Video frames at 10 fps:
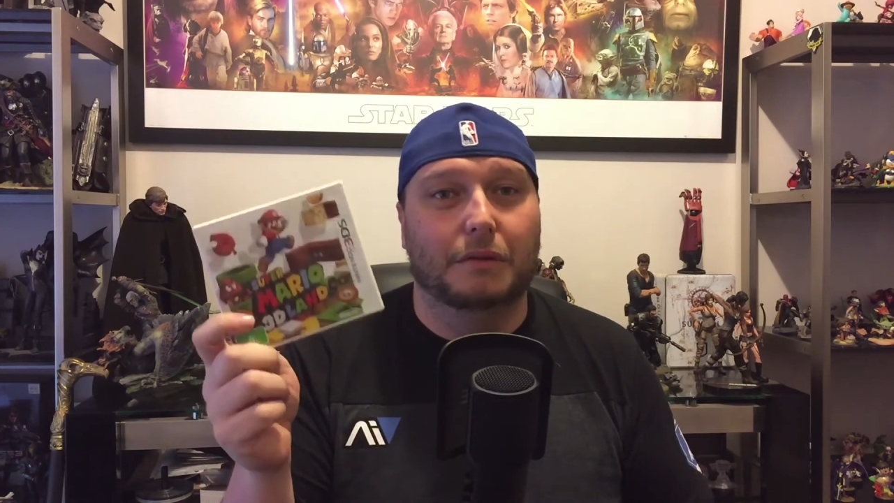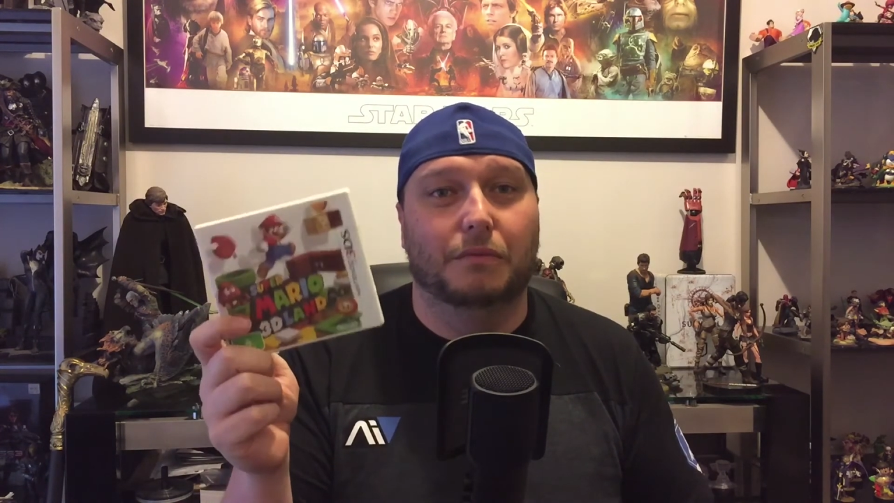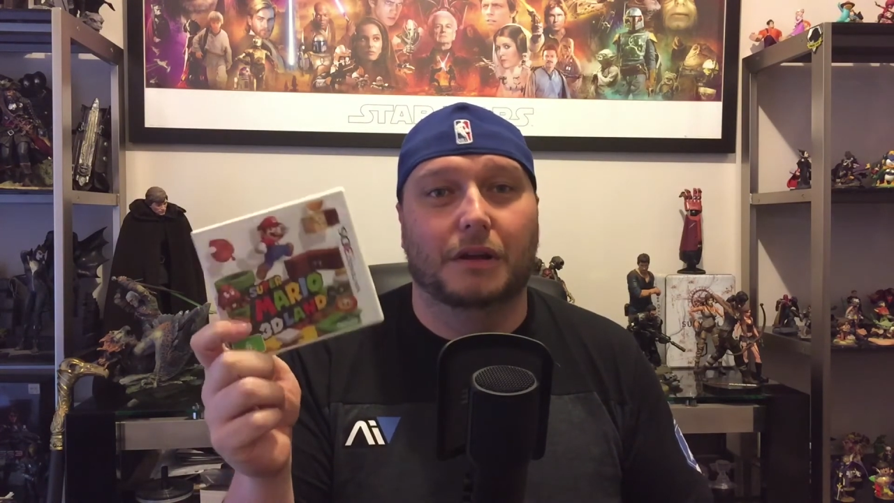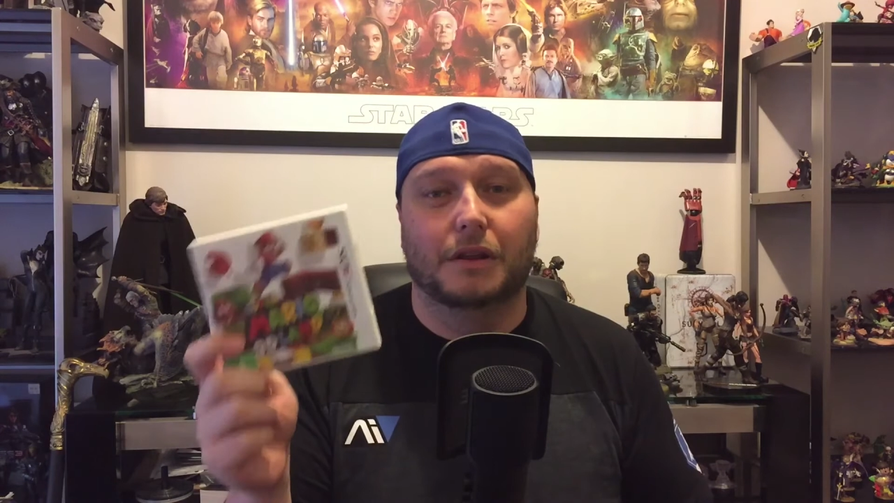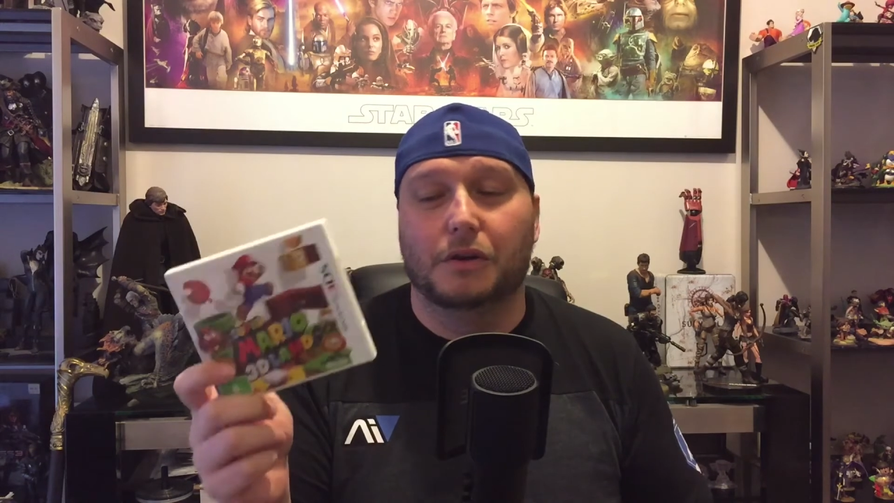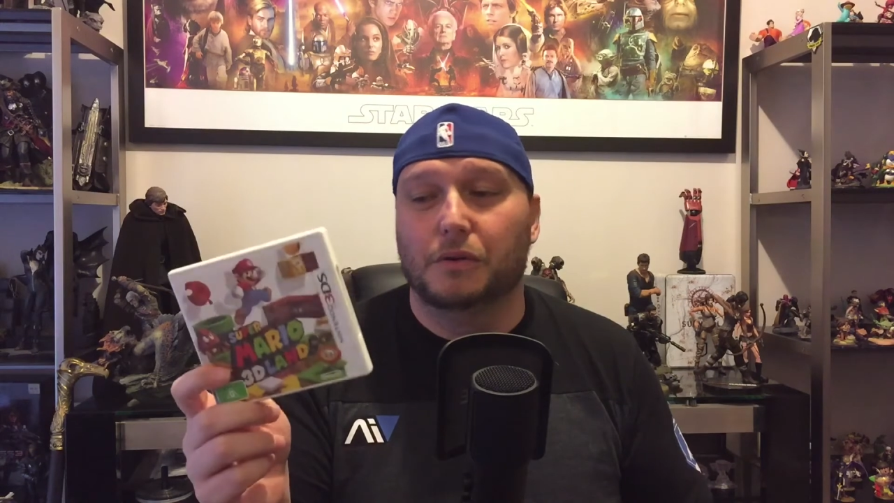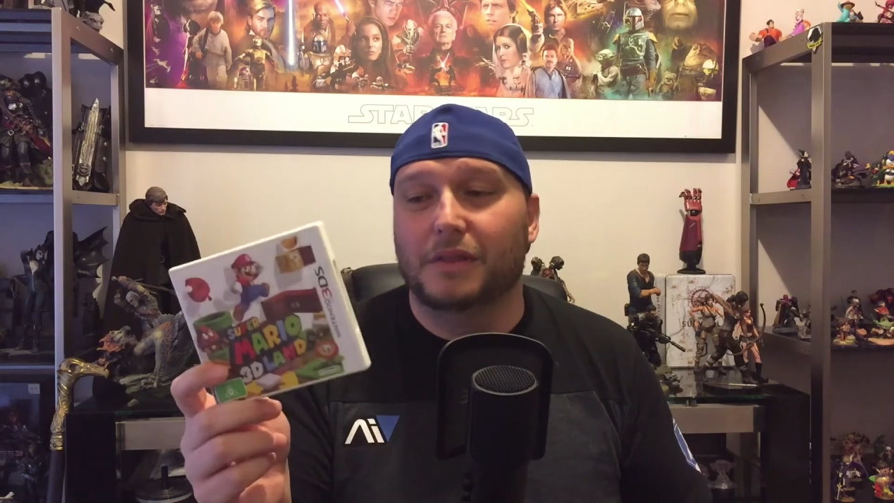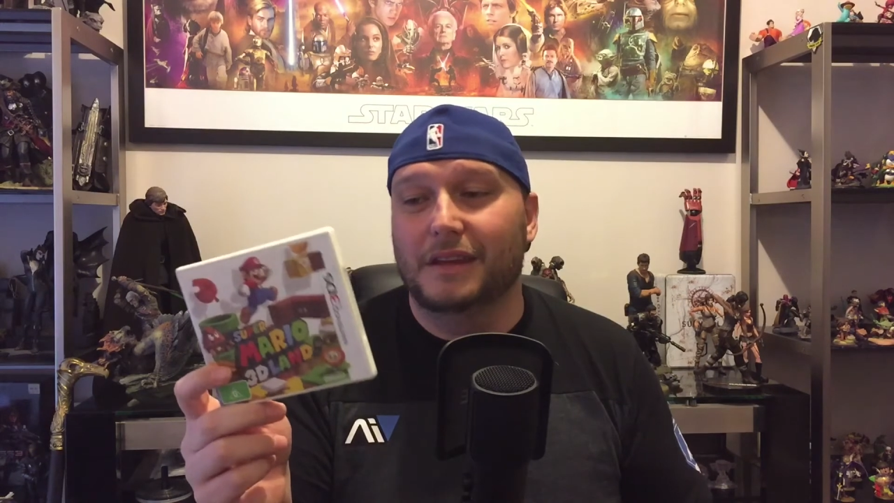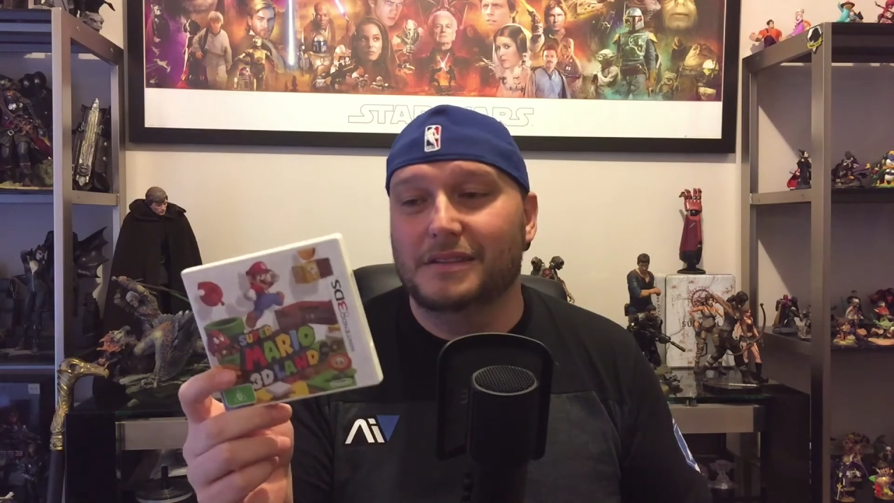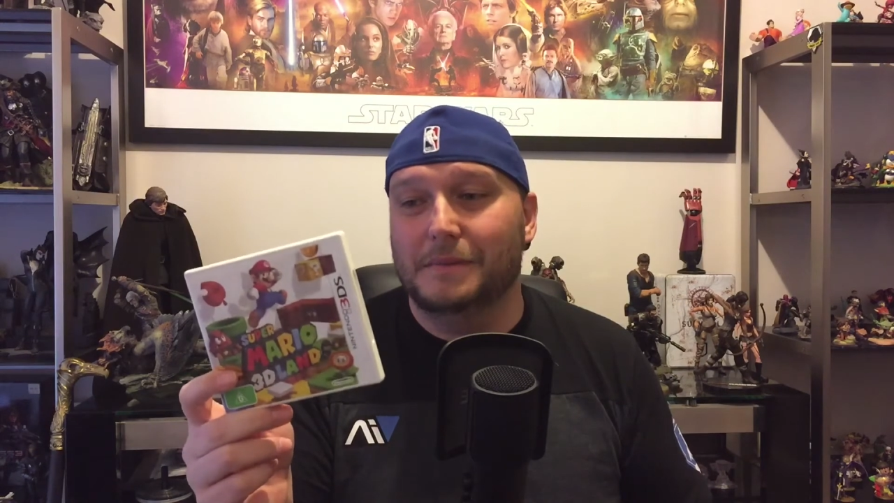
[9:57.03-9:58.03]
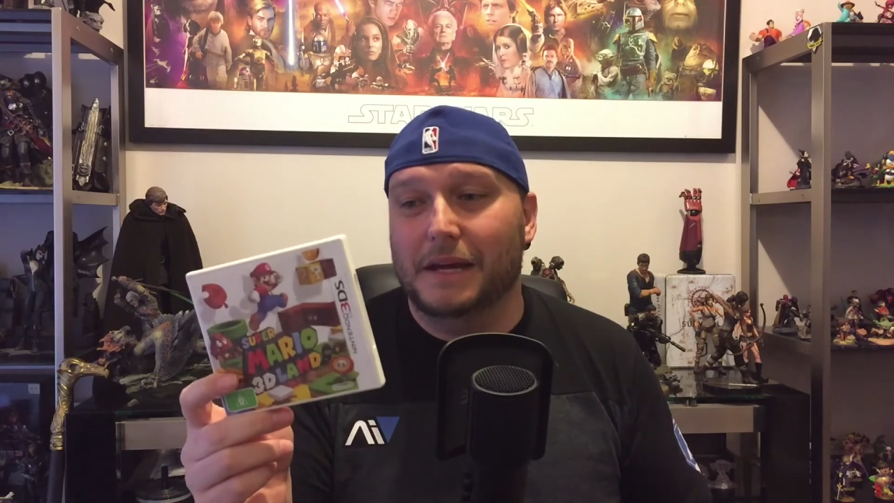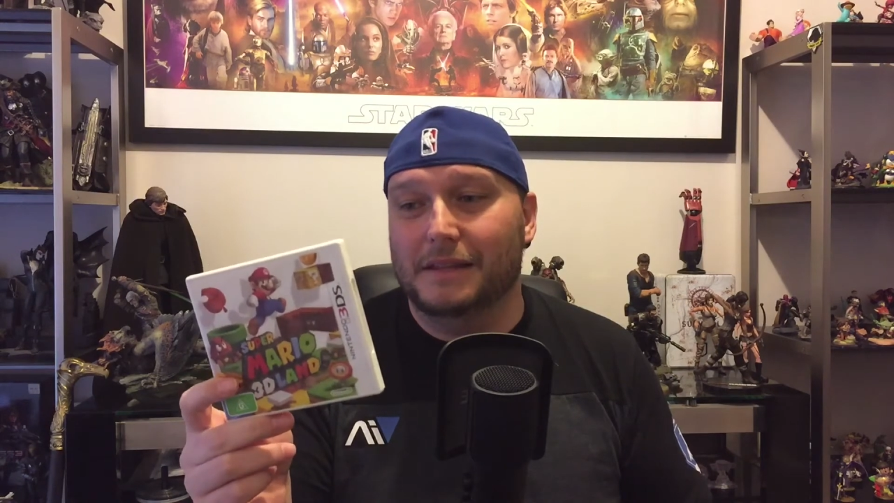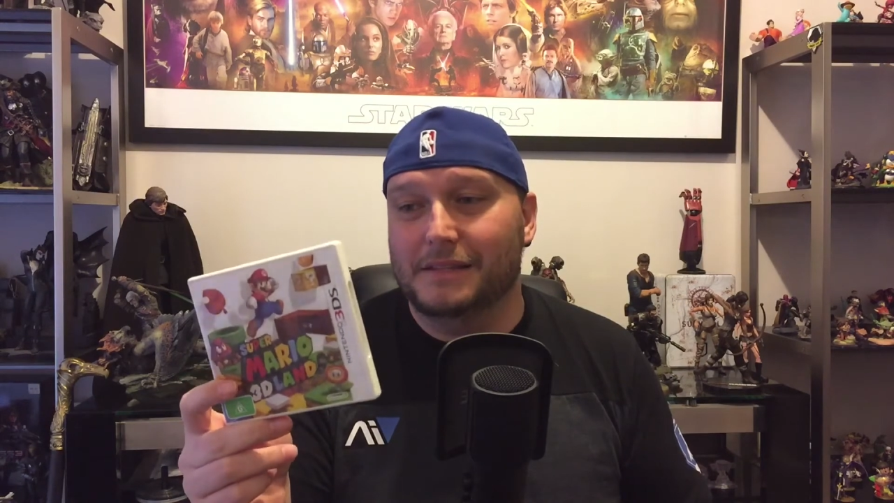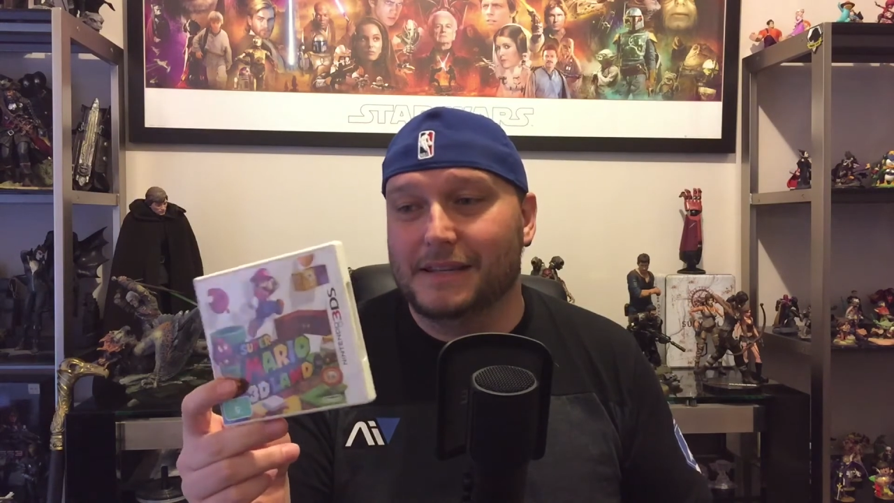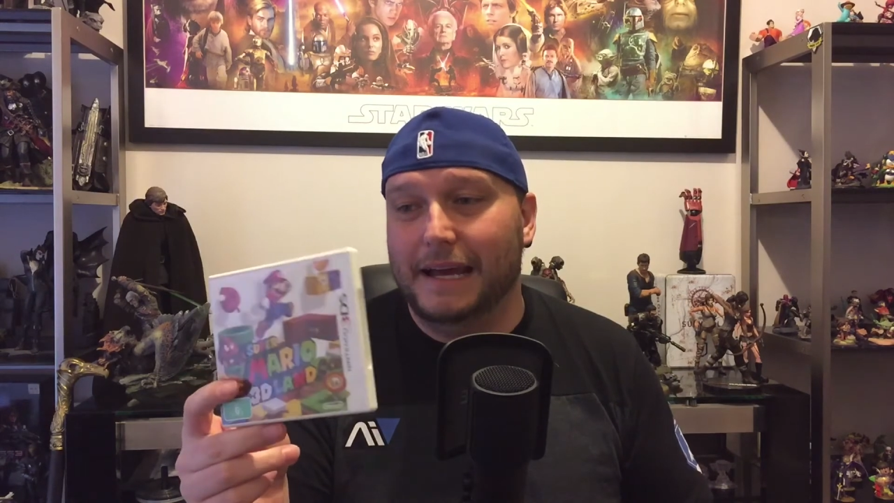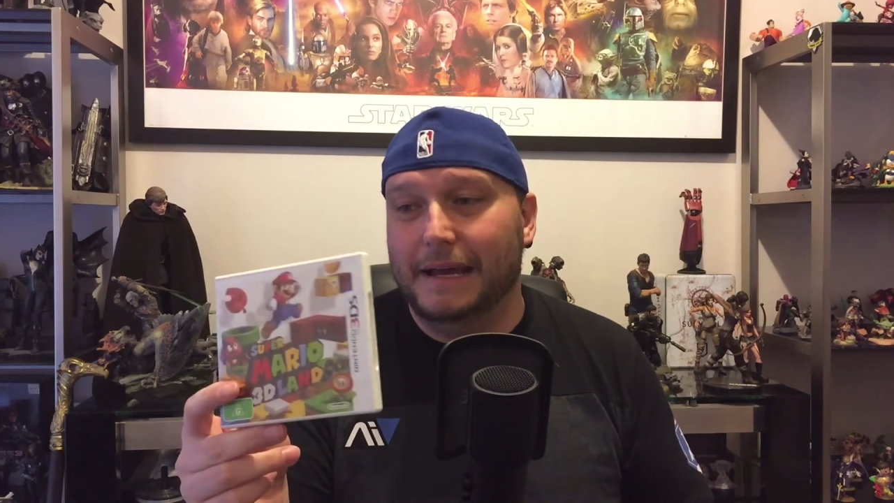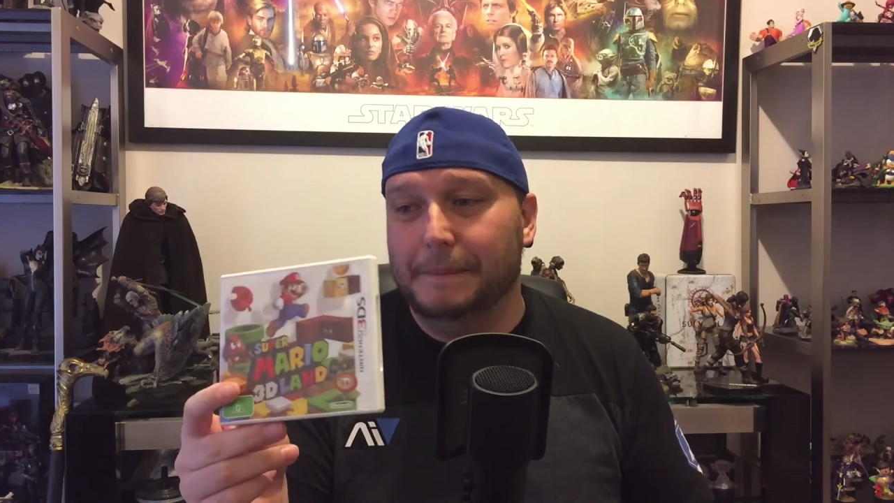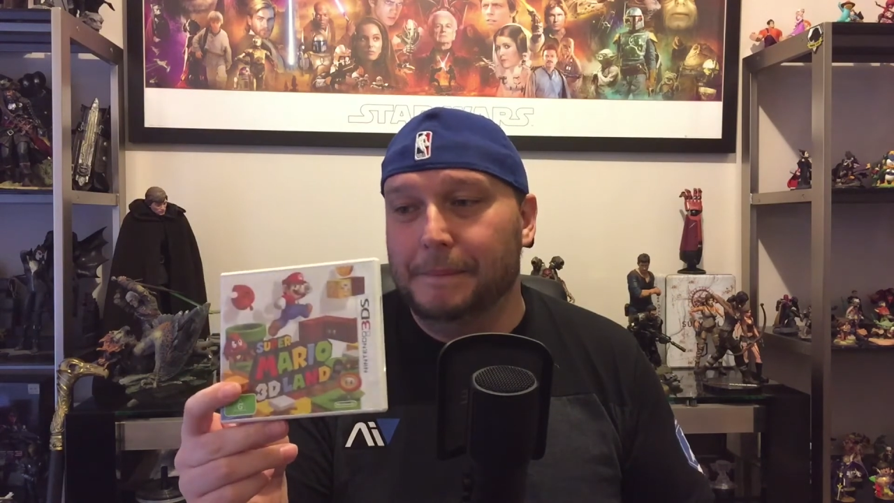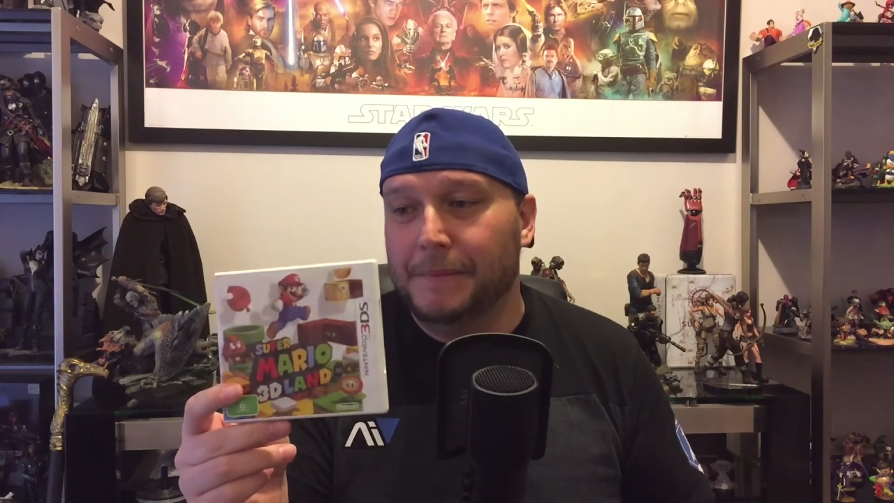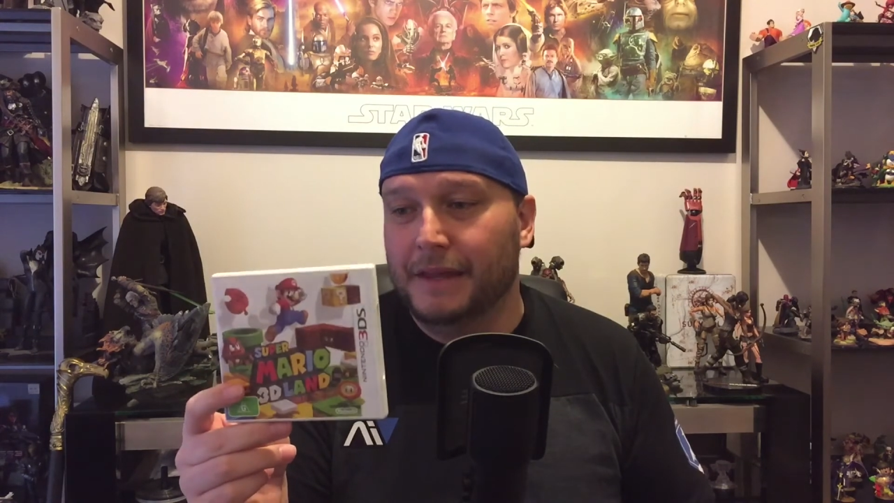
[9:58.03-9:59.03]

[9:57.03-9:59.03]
really good things about this game.